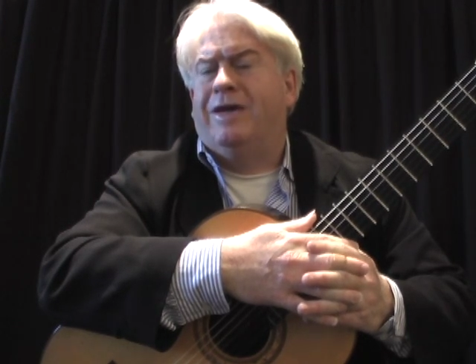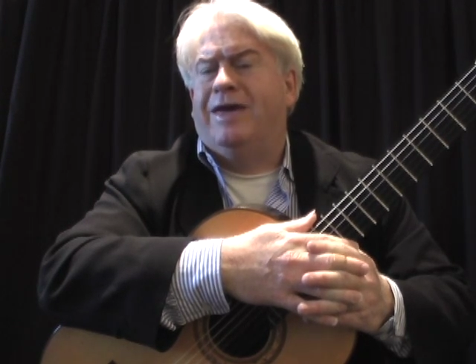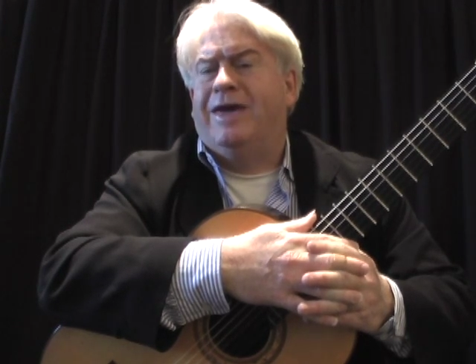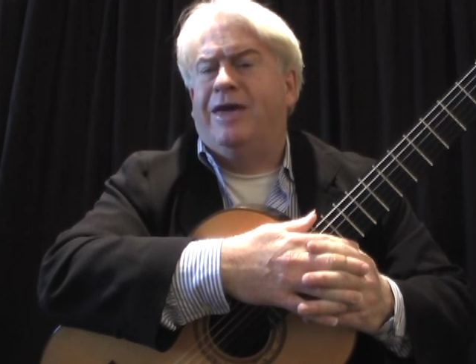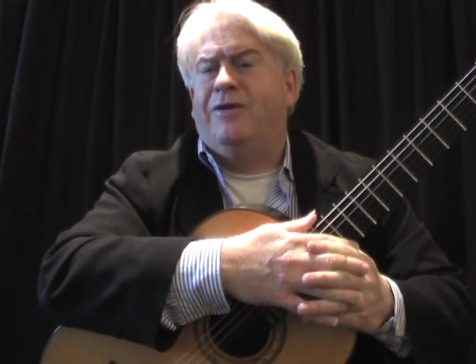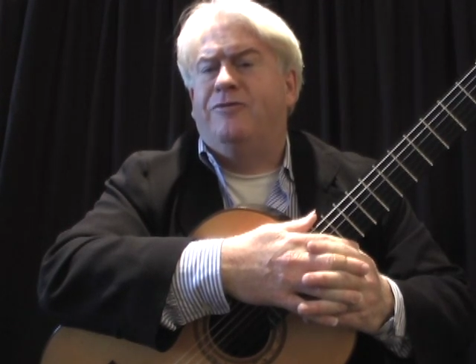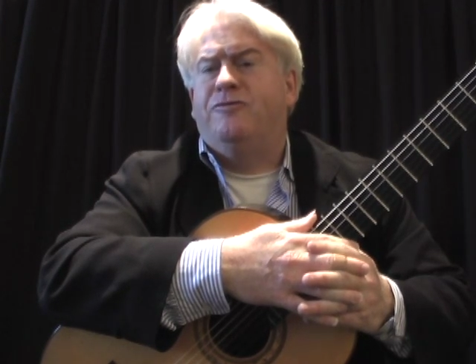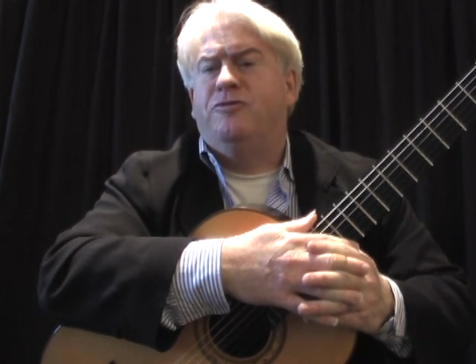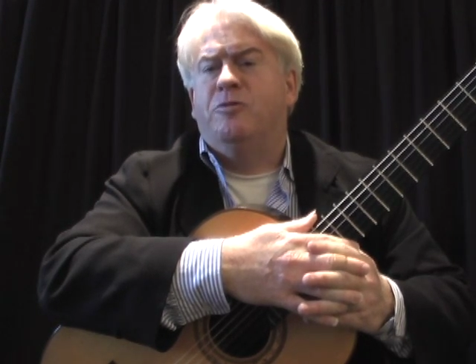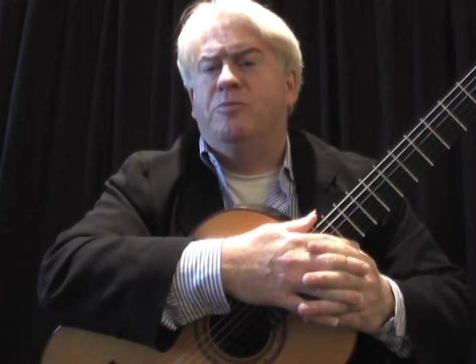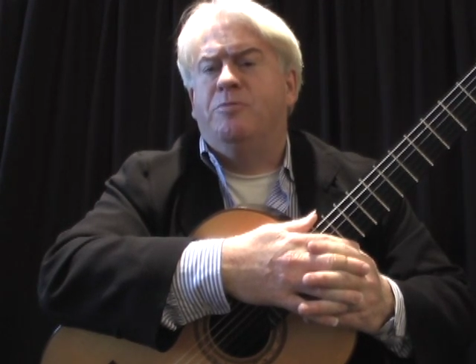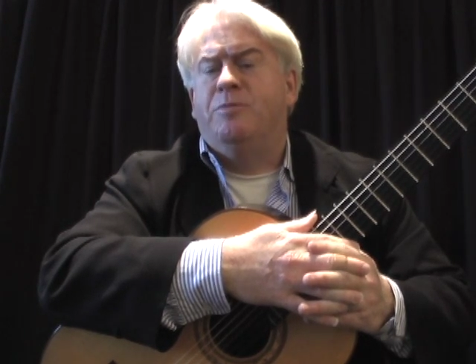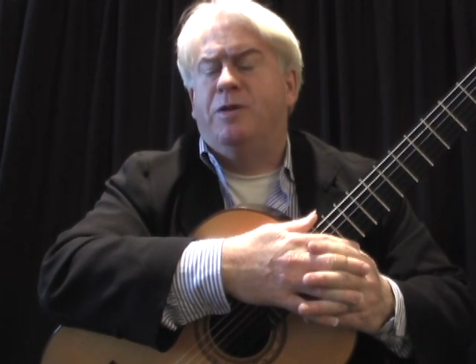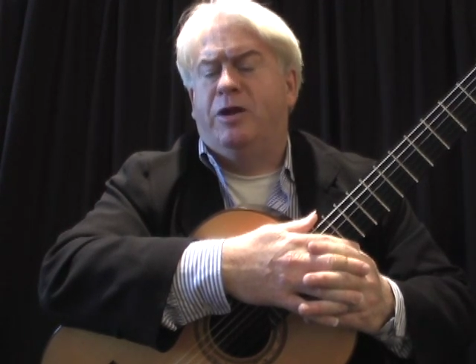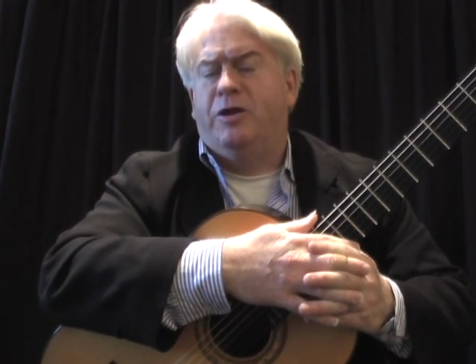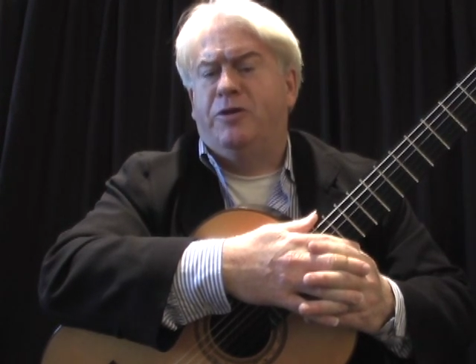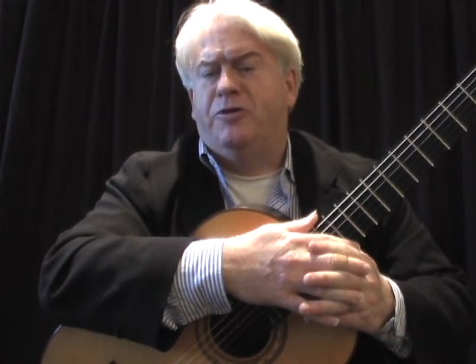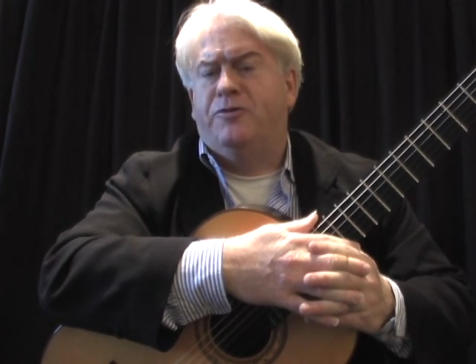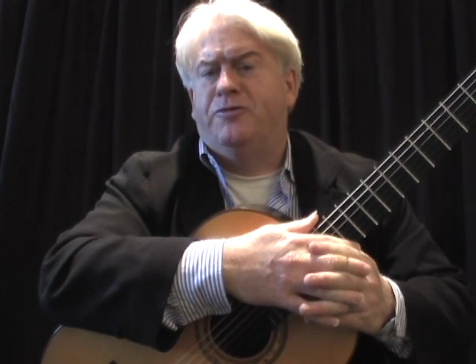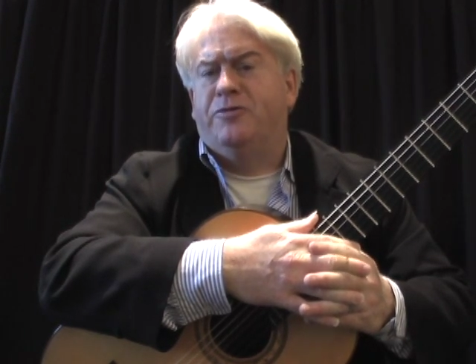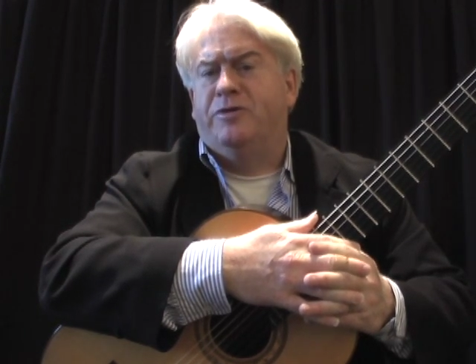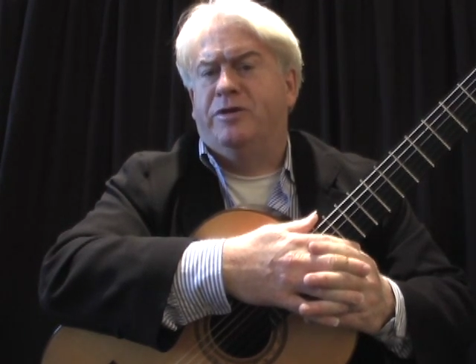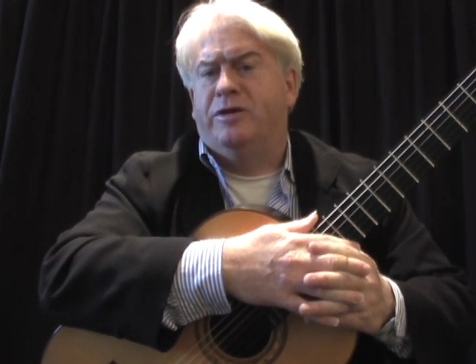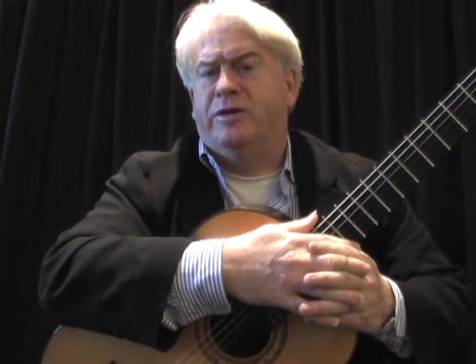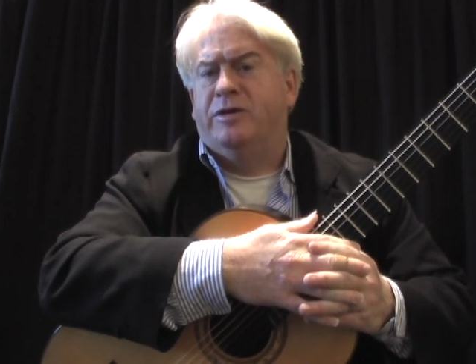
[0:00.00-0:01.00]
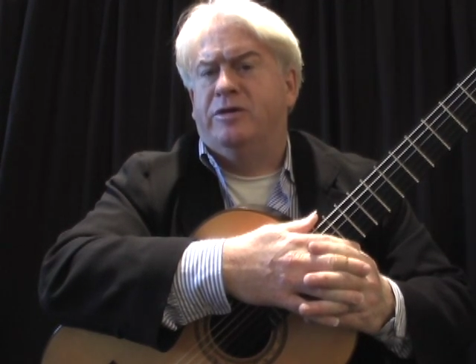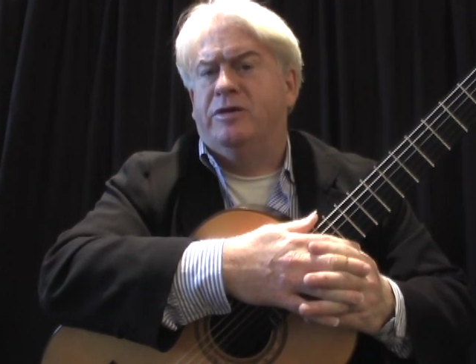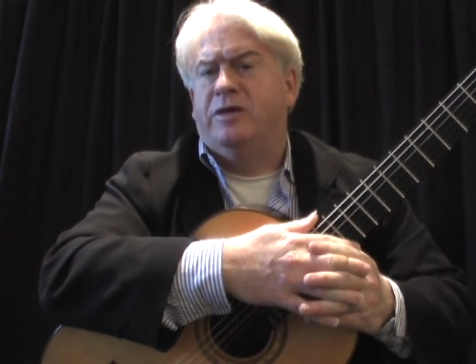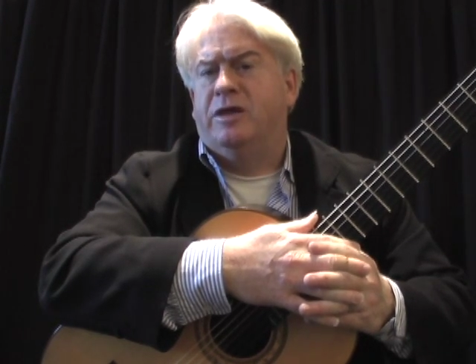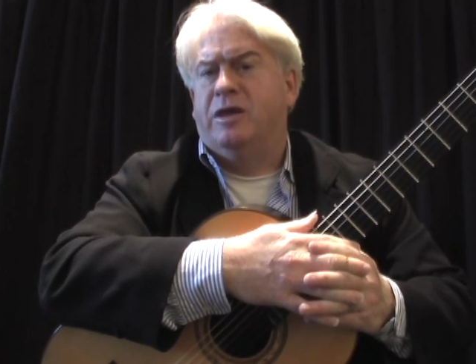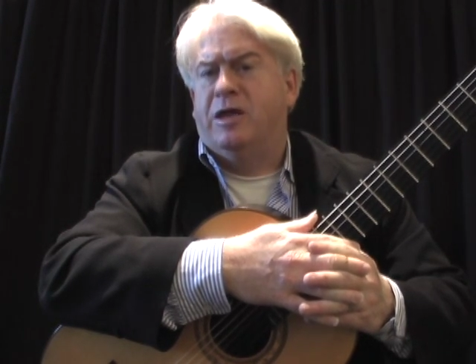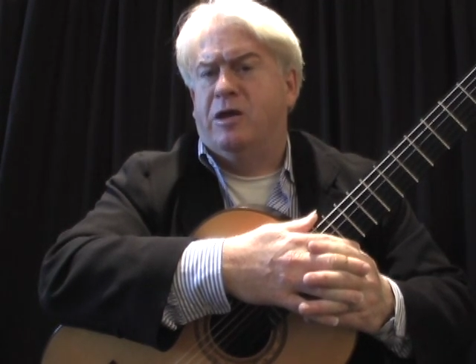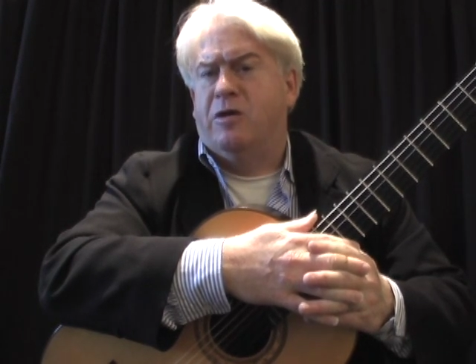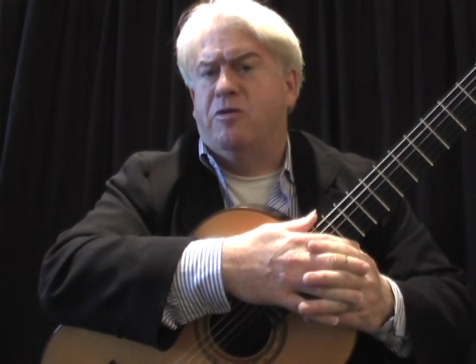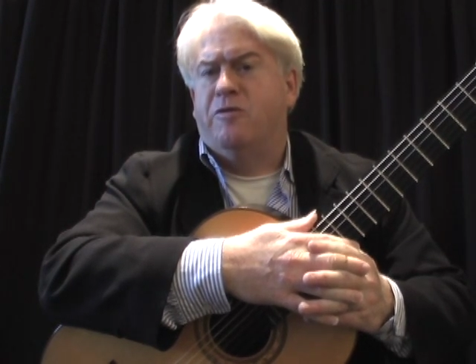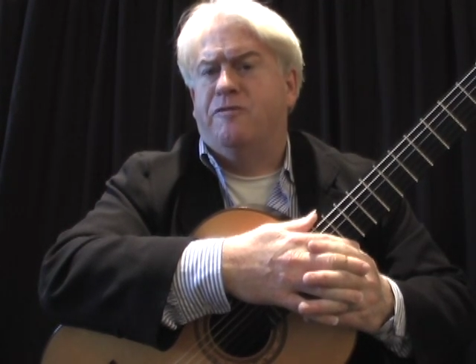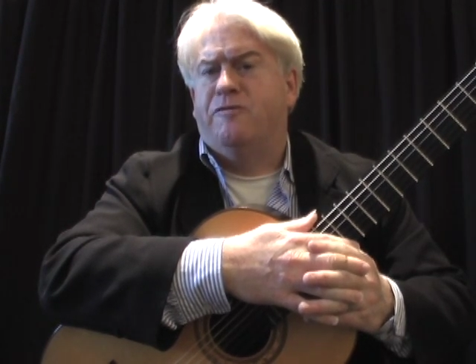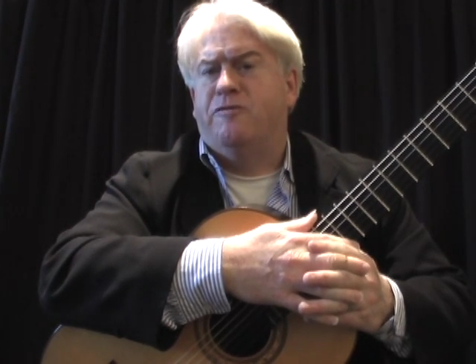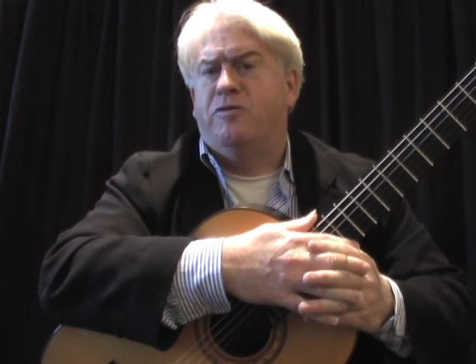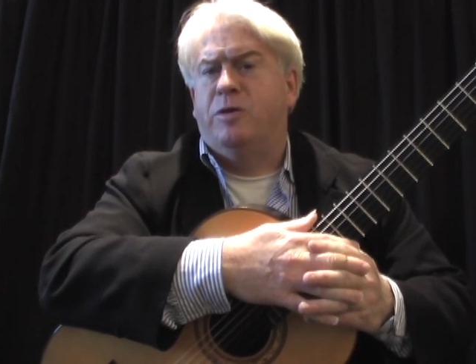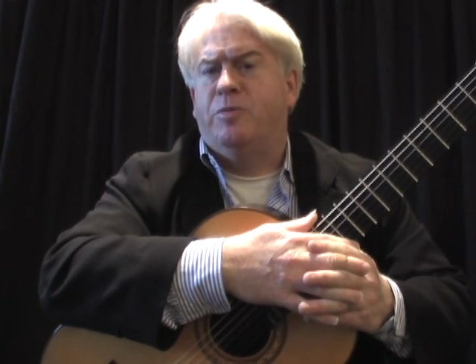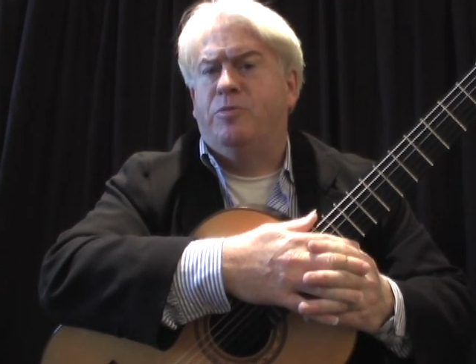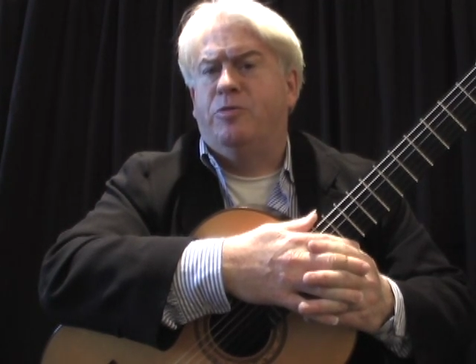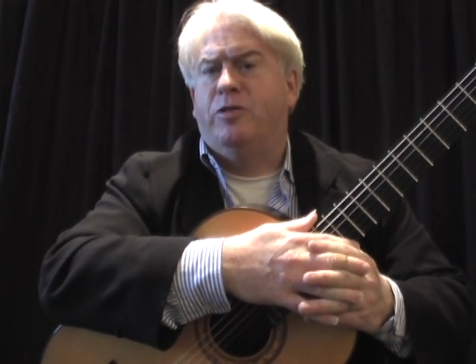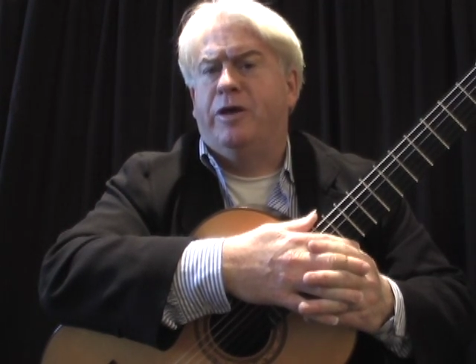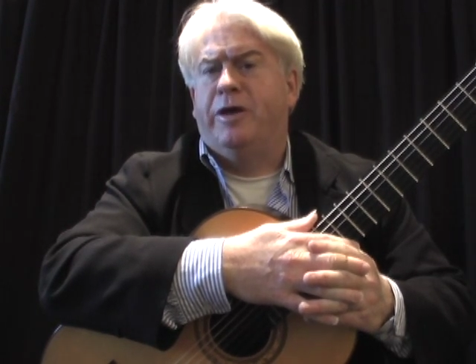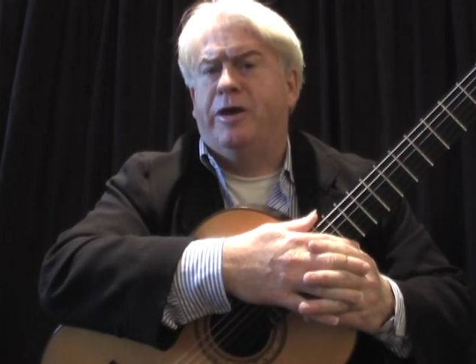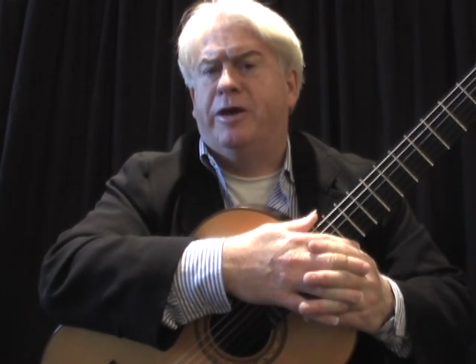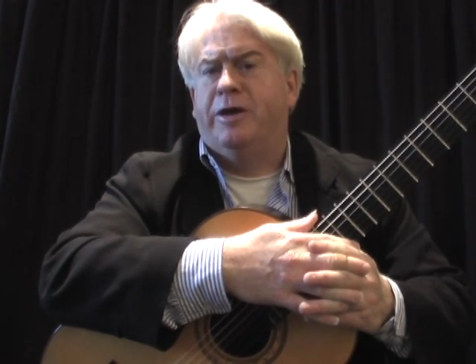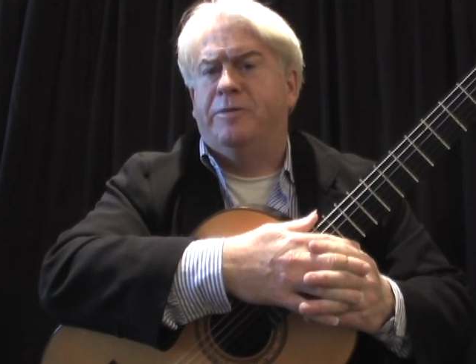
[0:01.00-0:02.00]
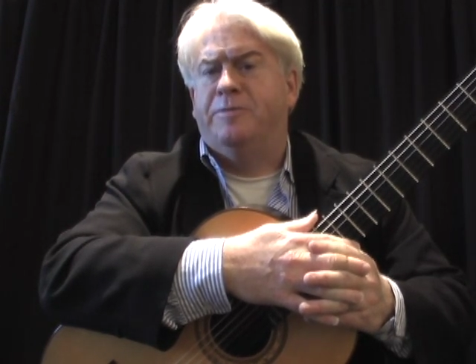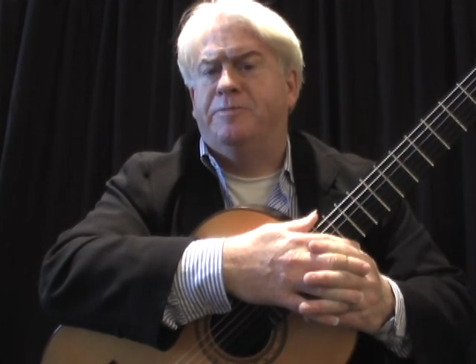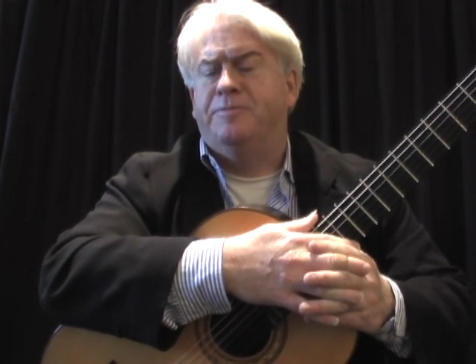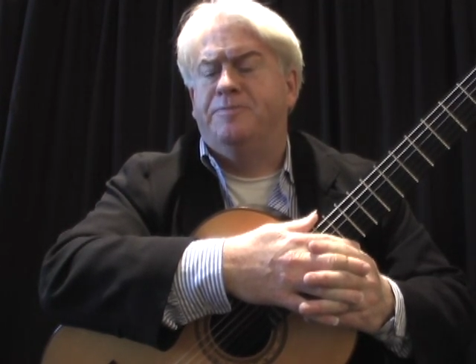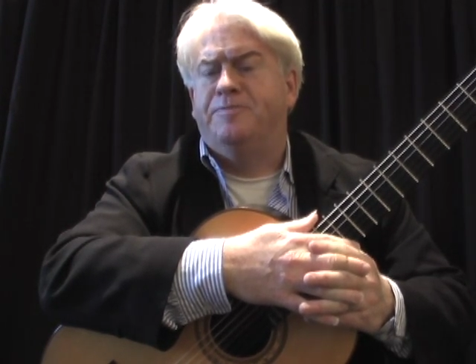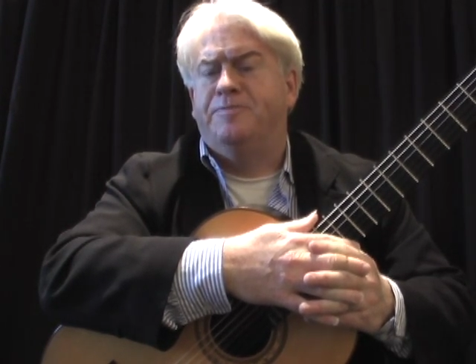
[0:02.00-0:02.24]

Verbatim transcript: aid tremendously in error-free playing.